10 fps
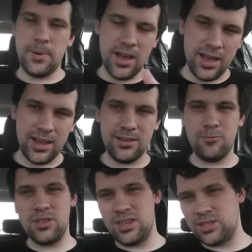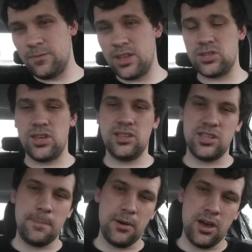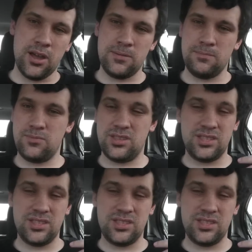But when this eventually ends up on